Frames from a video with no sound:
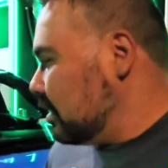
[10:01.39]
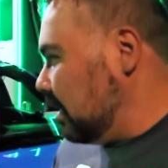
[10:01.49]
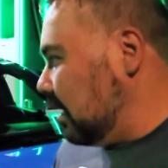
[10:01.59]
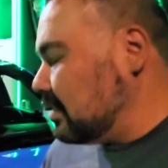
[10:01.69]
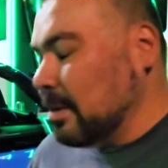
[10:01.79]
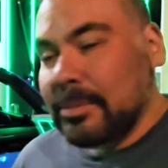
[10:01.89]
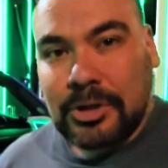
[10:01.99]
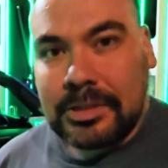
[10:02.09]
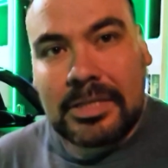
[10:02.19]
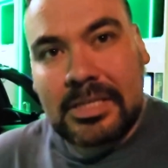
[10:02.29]
Uh,
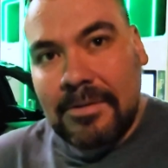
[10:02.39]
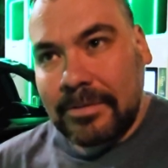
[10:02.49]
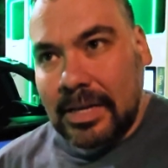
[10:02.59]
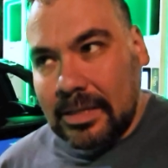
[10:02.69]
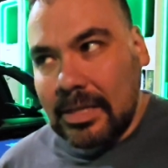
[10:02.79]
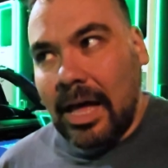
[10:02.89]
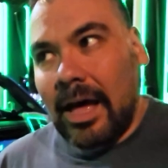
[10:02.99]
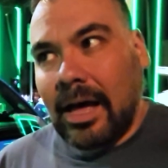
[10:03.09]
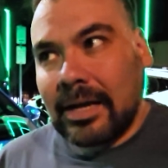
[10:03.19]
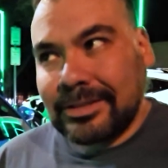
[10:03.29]
temperatures has definitely
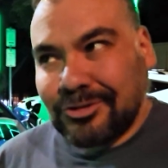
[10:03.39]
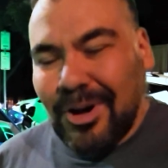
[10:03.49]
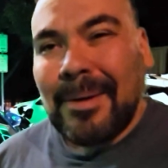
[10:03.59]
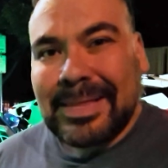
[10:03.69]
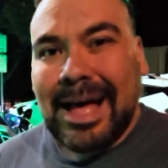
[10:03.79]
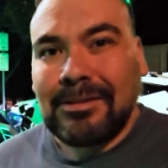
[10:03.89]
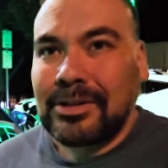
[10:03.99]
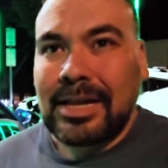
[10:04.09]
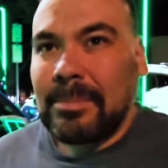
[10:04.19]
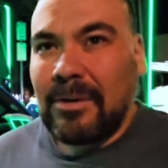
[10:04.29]
uh, dropped down to
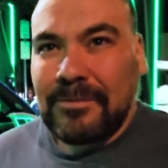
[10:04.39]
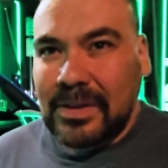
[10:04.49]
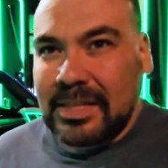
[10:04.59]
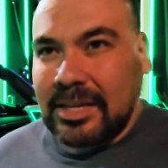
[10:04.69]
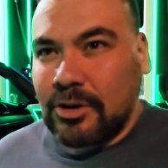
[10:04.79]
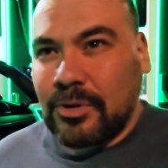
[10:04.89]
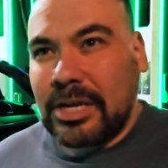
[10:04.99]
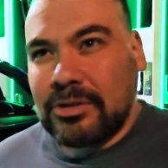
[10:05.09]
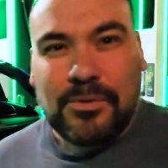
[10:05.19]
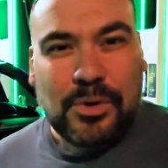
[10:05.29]
like about fifty
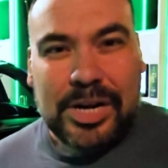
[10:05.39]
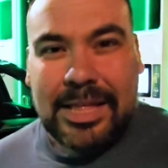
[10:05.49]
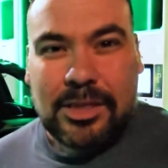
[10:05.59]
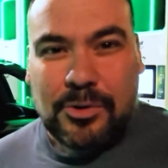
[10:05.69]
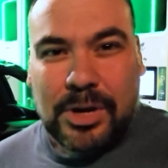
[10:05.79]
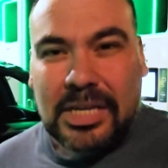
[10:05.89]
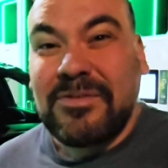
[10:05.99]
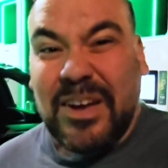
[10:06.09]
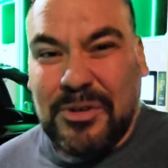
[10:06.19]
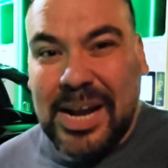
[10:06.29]
degrees or forty-eight degrees
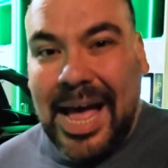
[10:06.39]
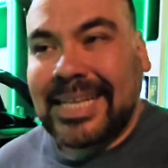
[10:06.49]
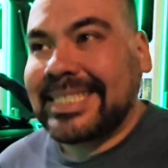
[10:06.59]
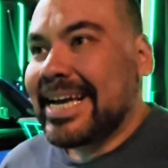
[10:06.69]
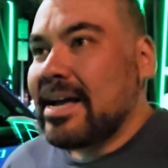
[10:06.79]
Fahrenheit.